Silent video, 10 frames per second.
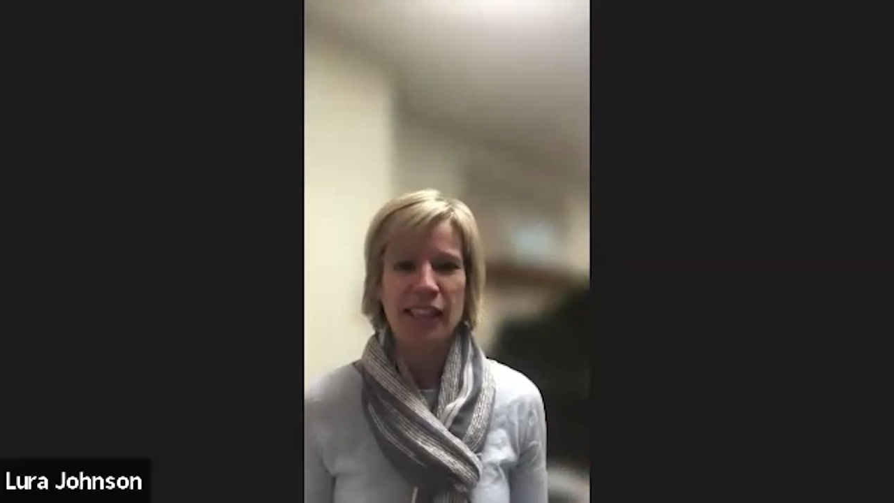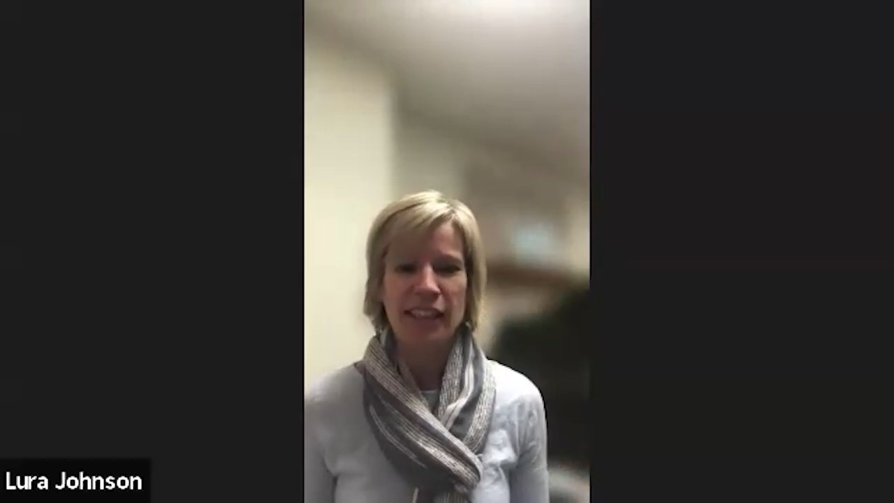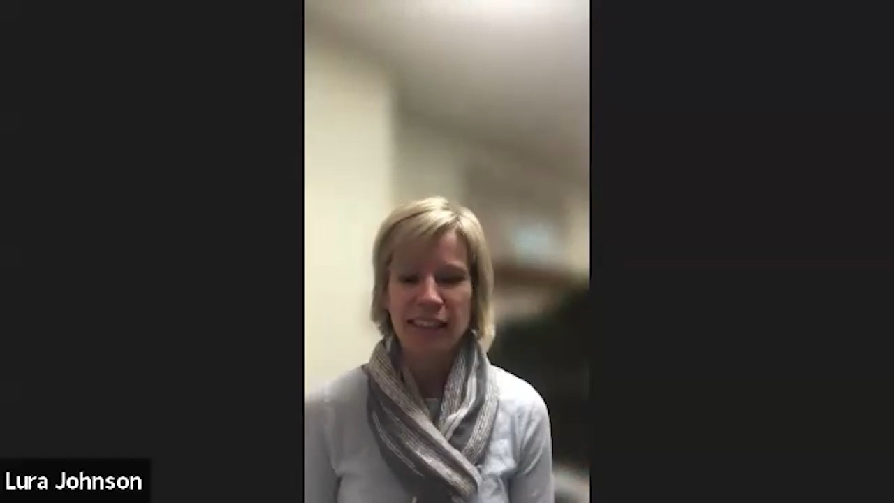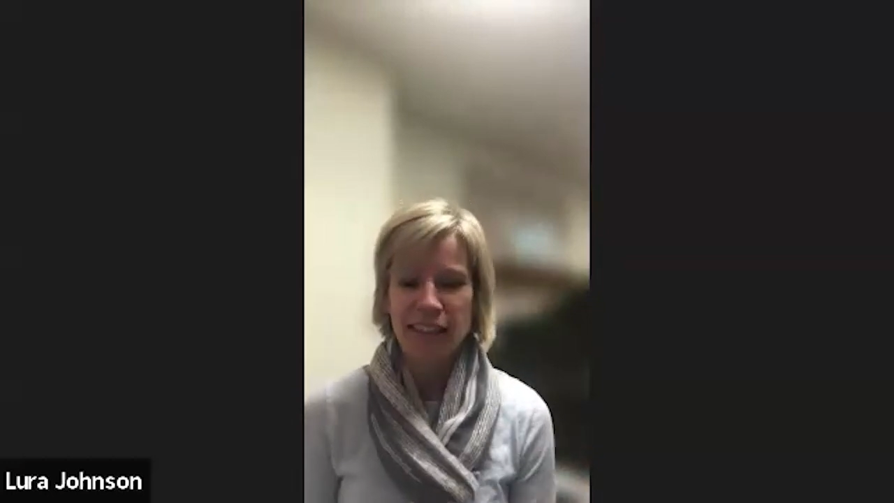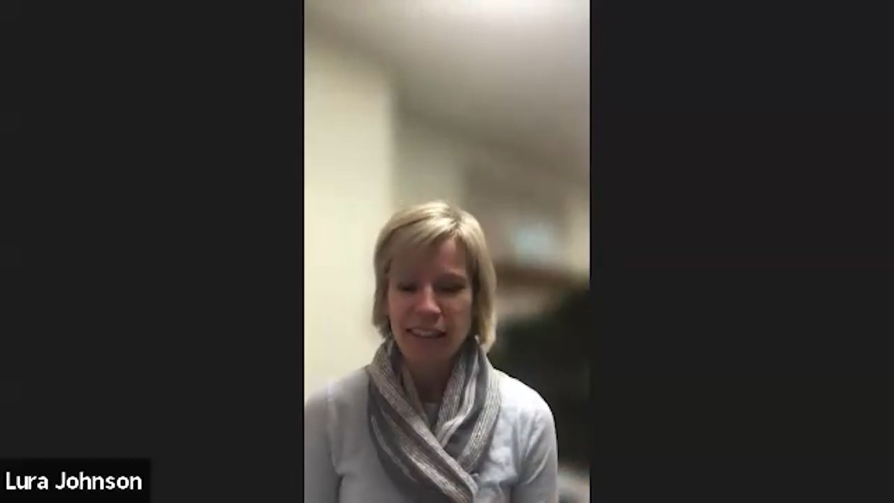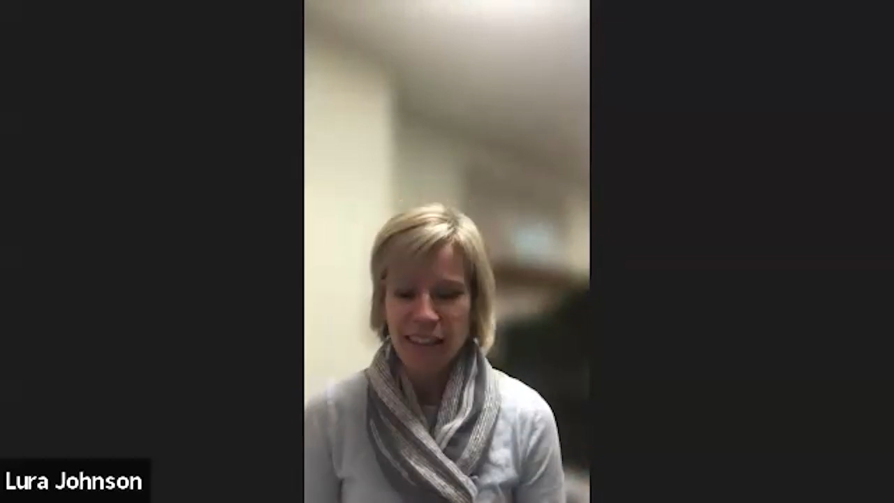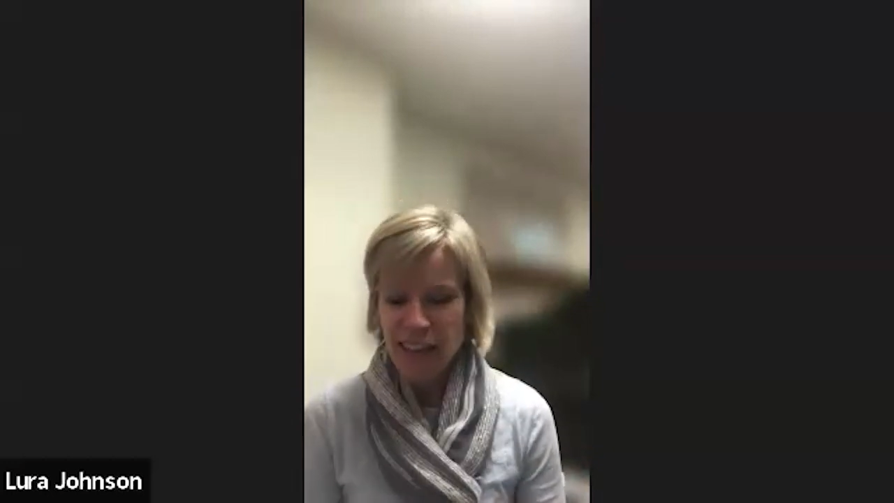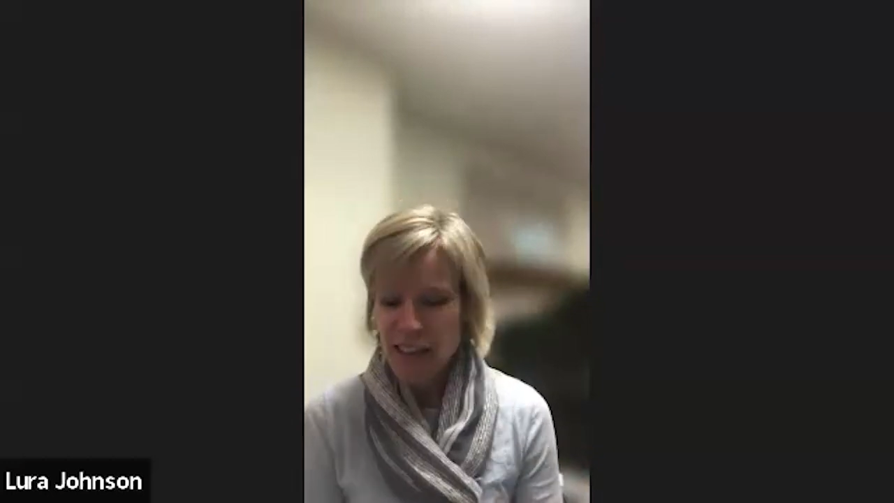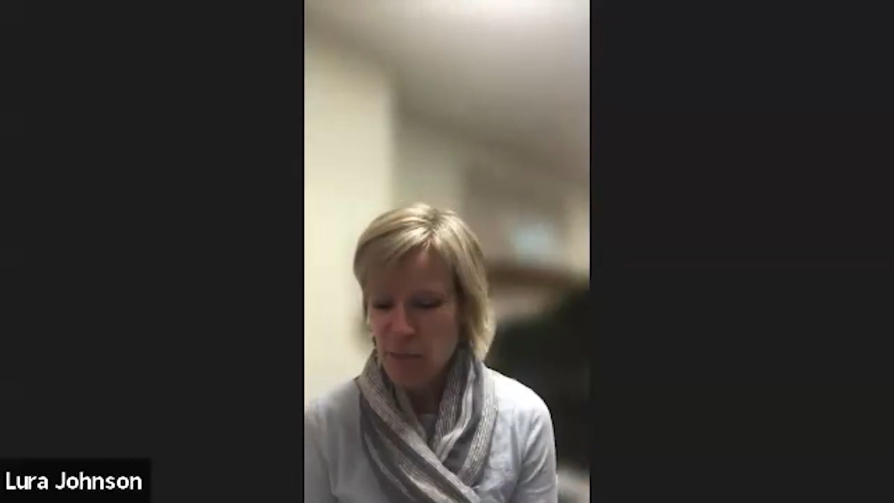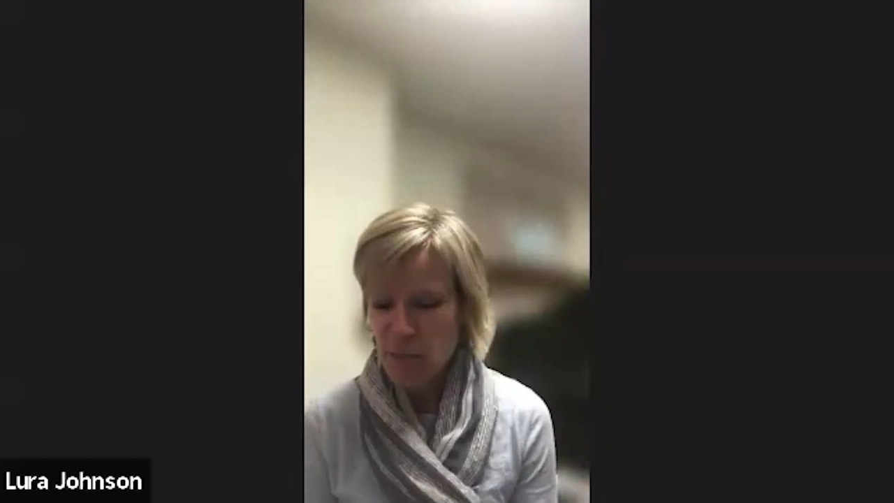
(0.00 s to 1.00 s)
And
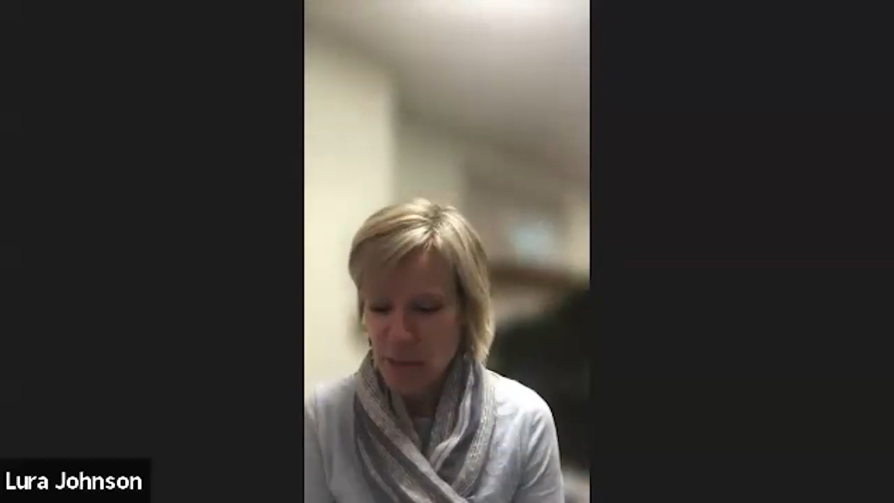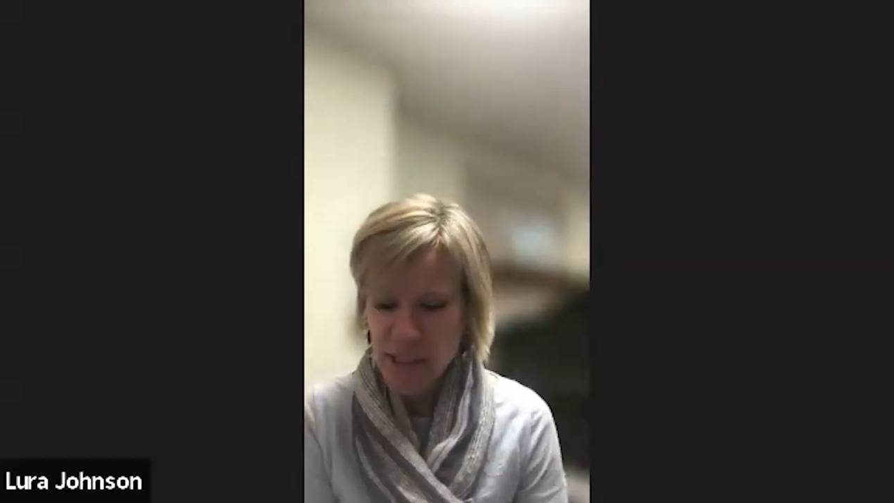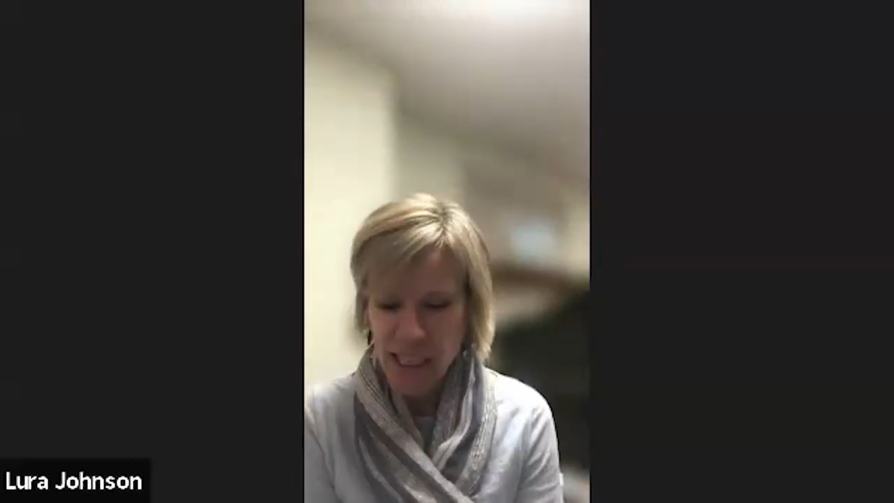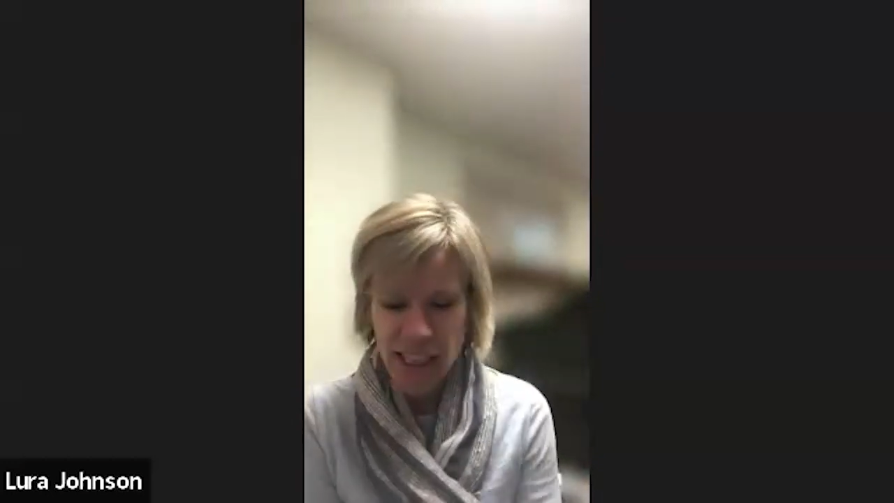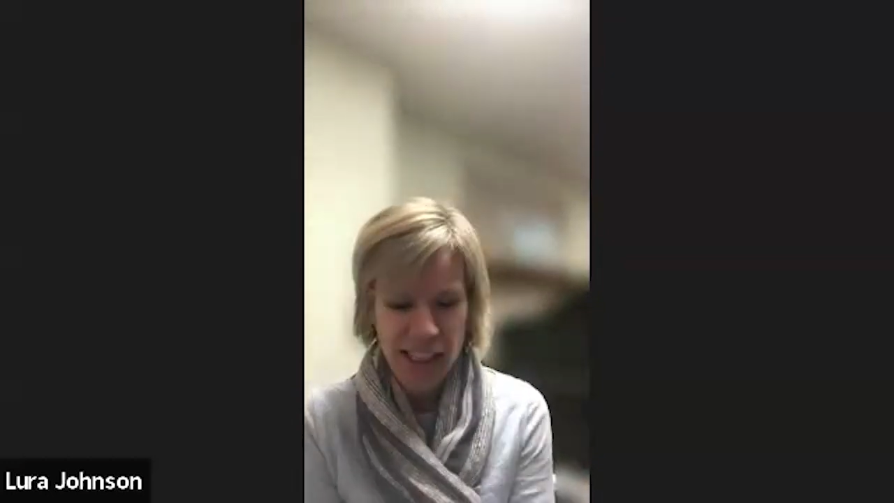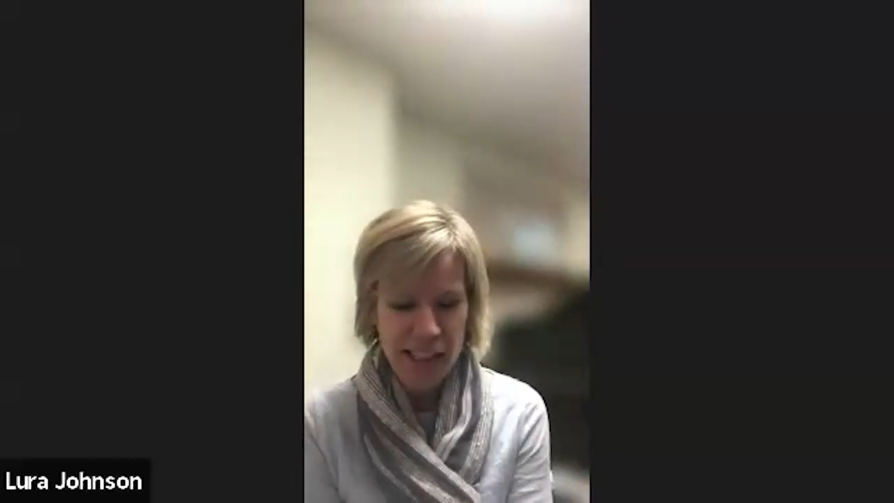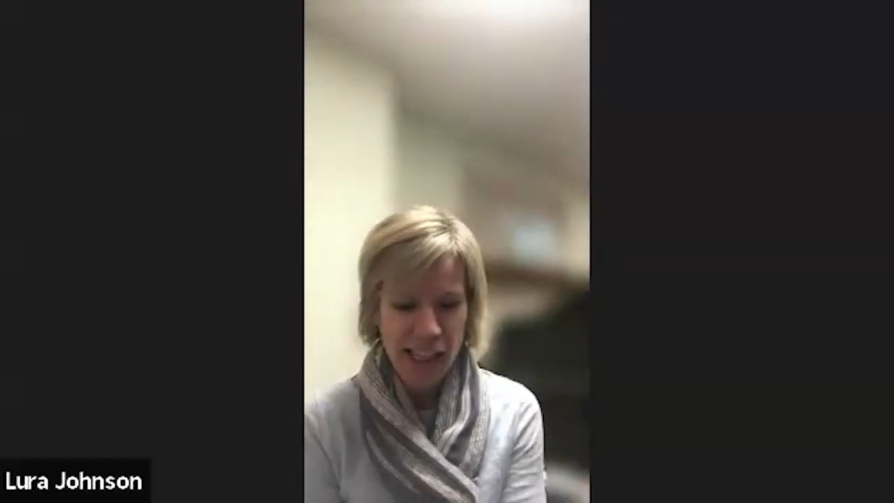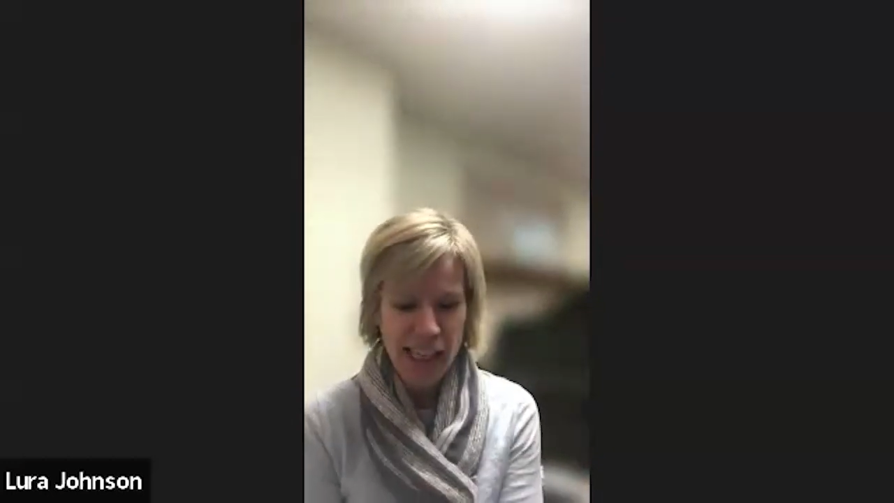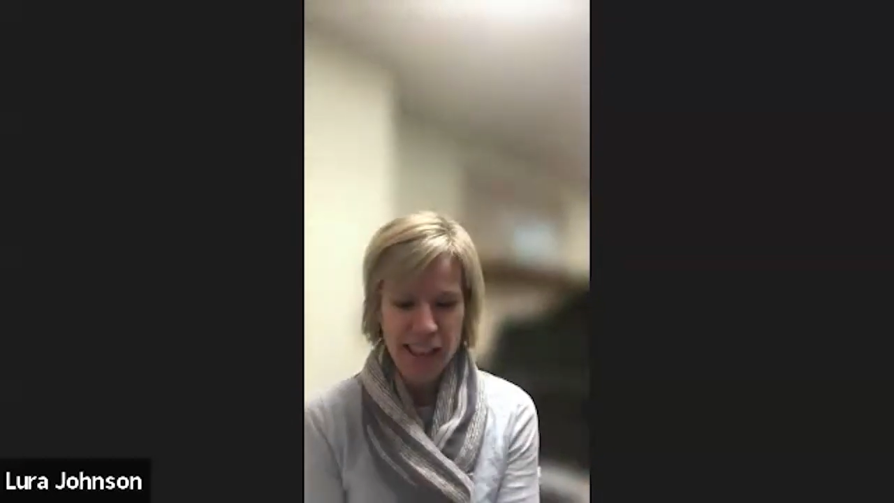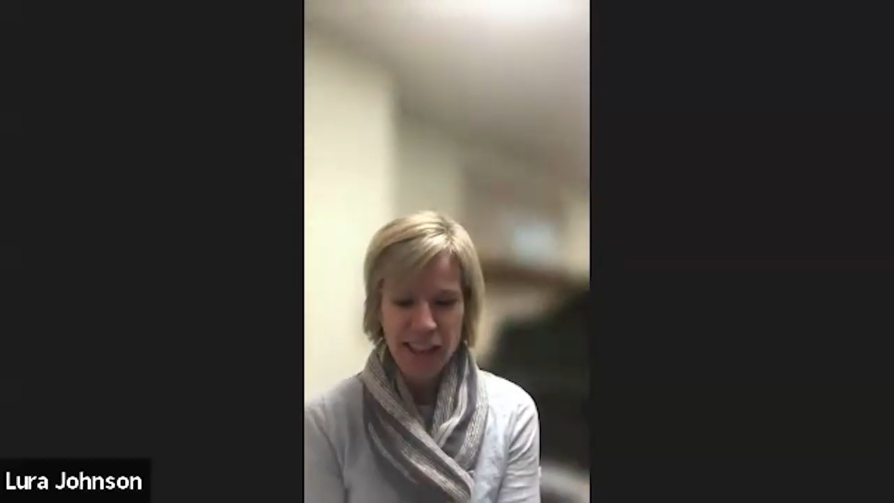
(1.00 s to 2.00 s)
I sometimes say things
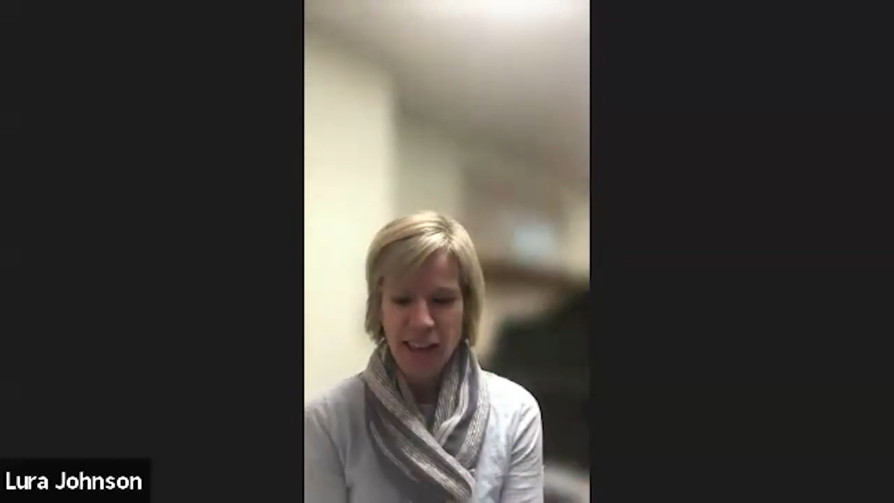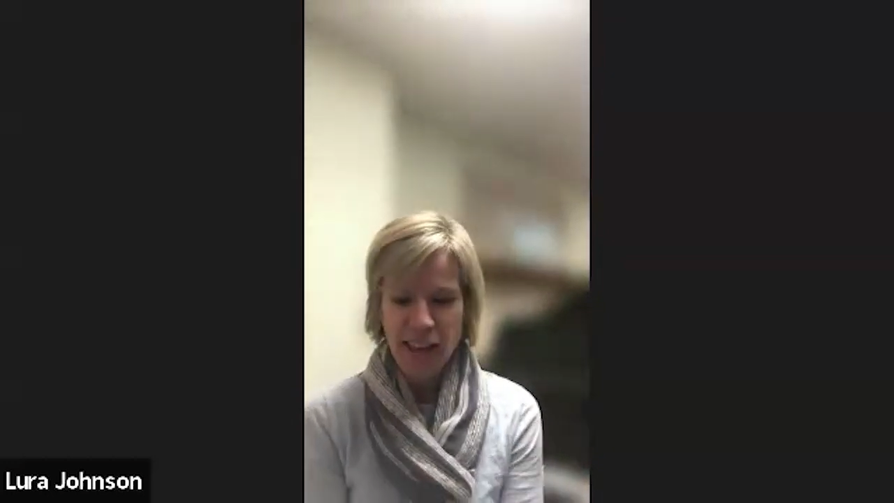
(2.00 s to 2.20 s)
like,